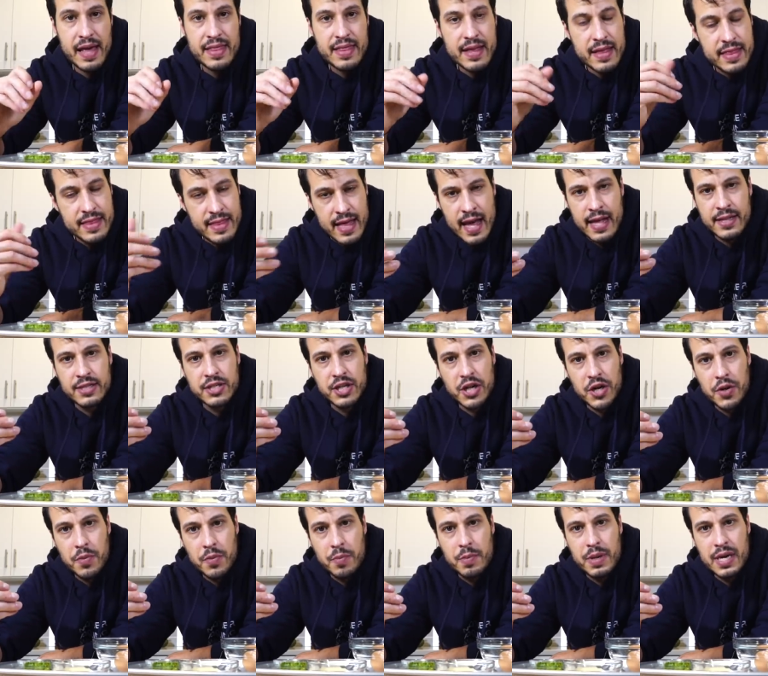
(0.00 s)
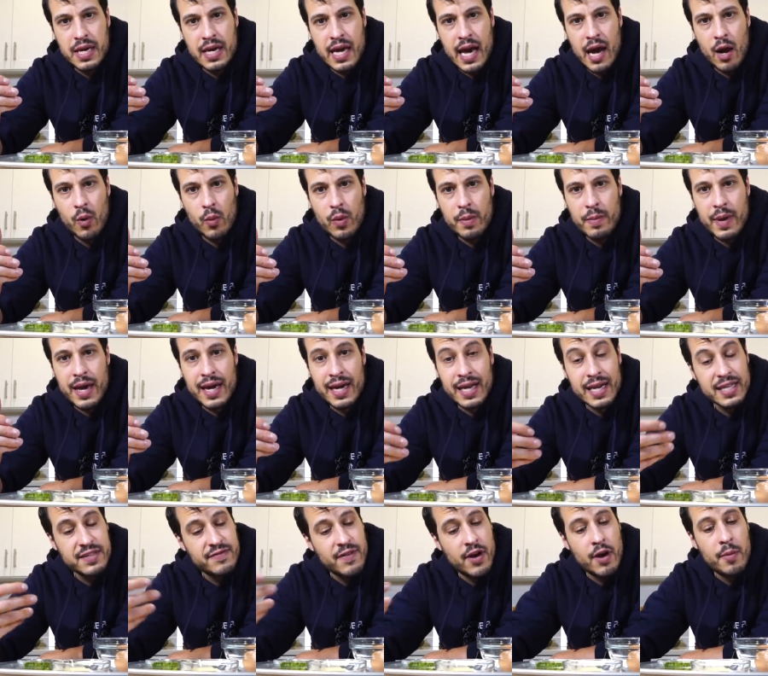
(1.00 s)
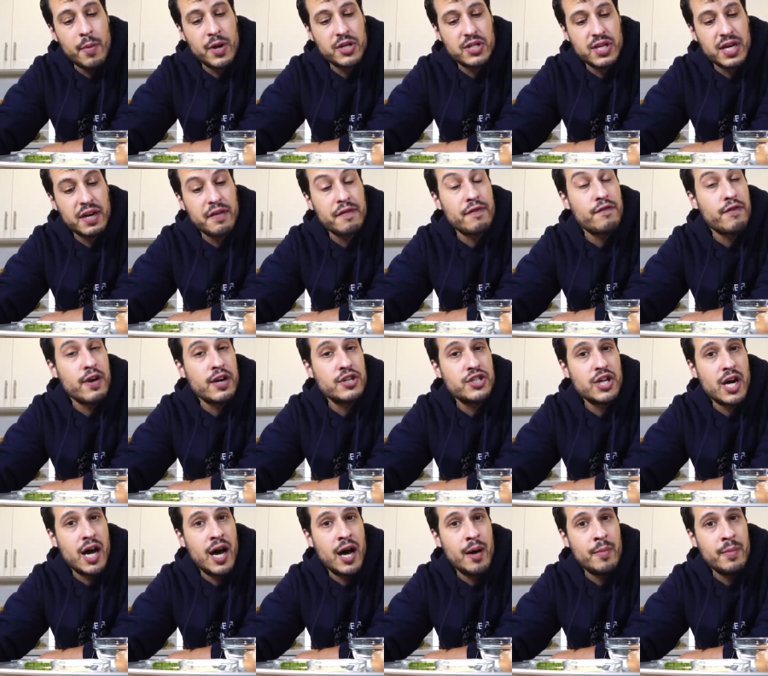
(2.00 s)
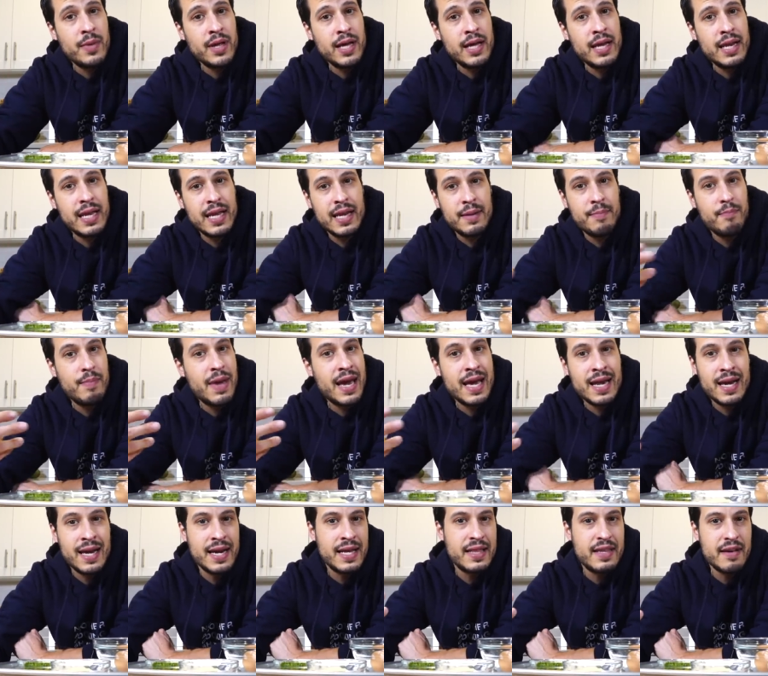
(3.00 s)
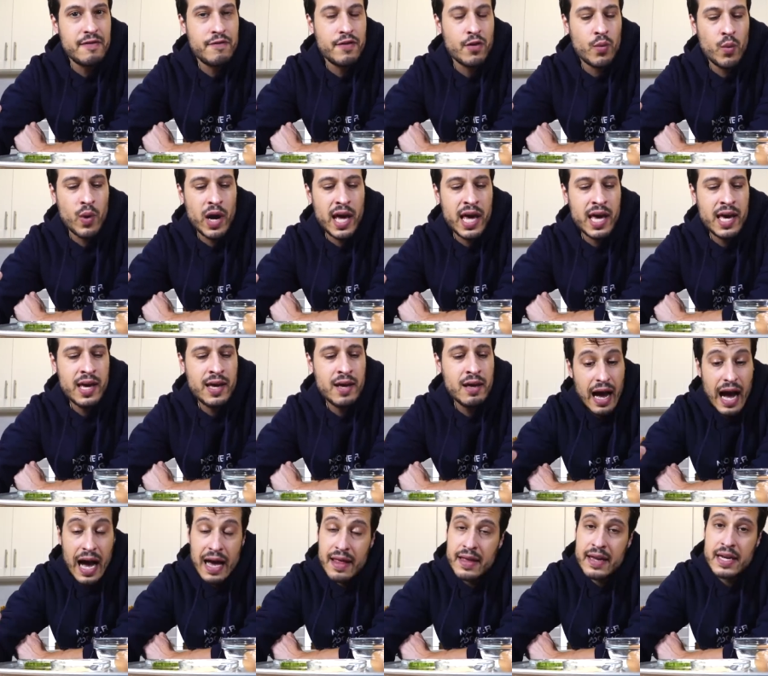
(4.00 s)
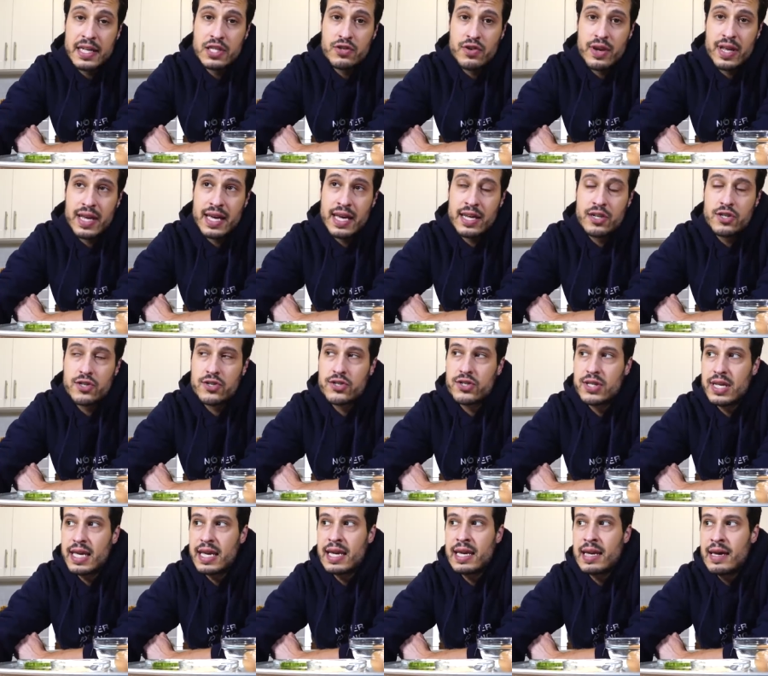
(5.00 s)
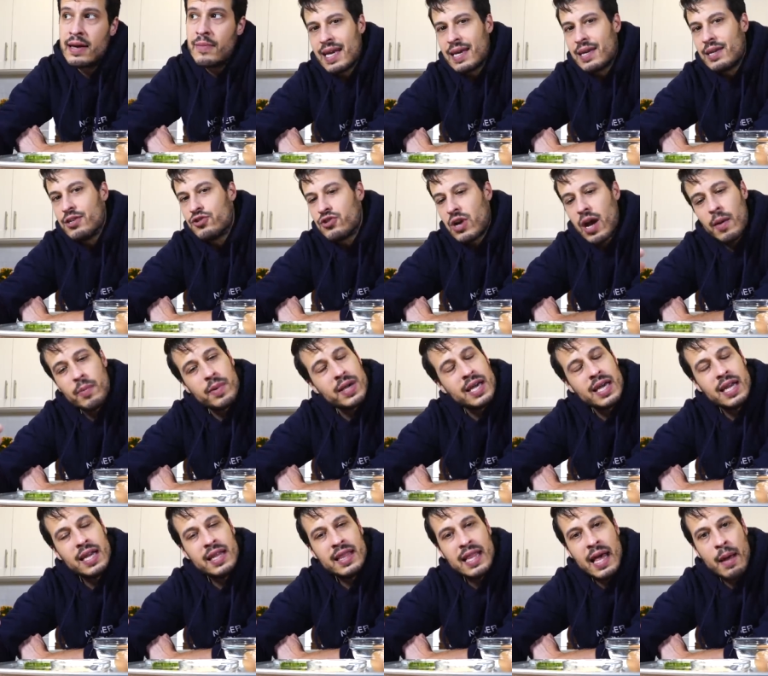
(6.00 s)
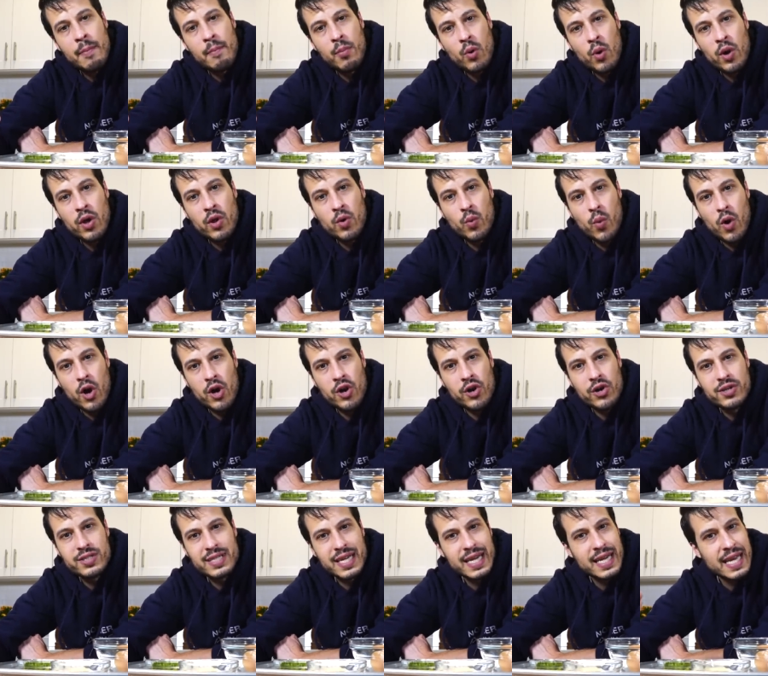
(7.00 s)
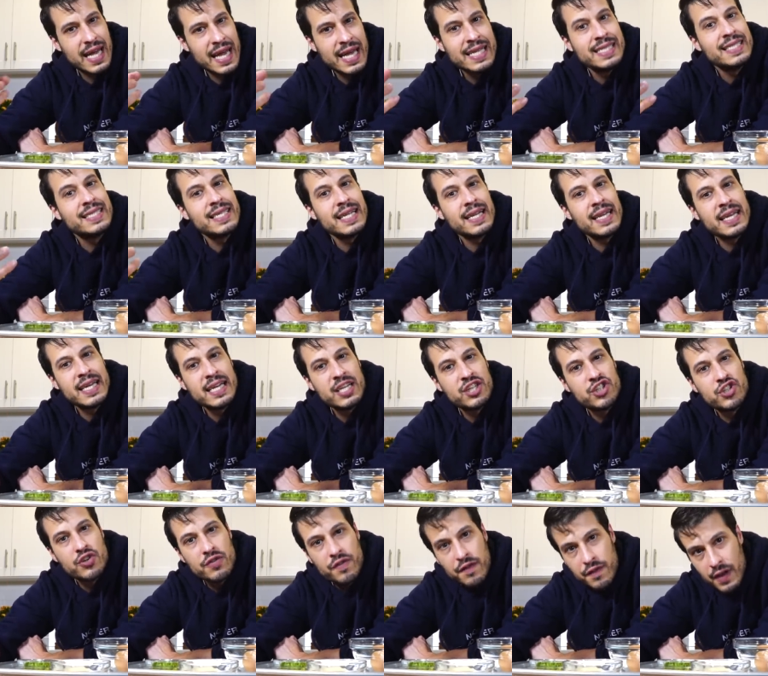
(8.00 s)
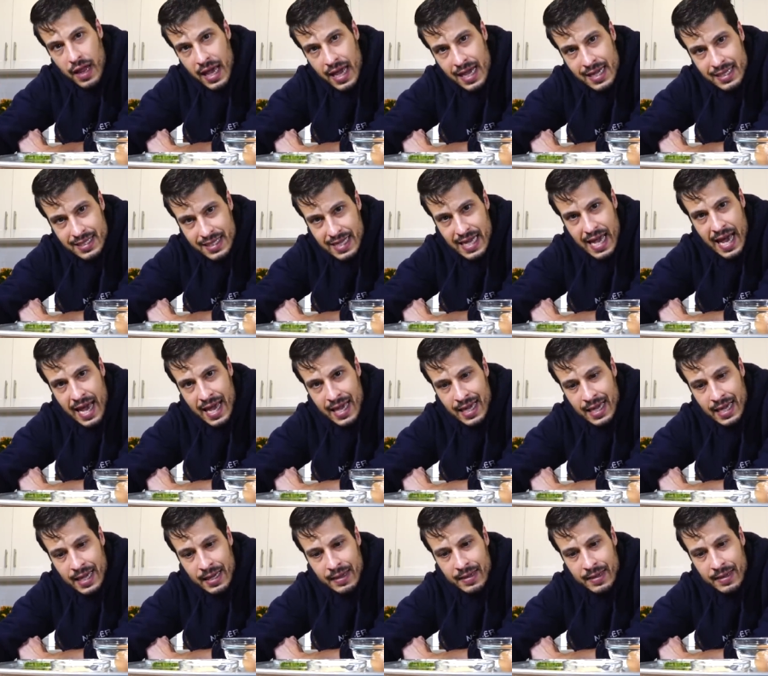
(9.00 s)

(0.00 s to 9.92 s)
and then that's gonna be how we make it. It's very much like a French omelet and made in a different way. I think it's really interesting. Dropping it in that boiled water is like it instantly souffles the egg,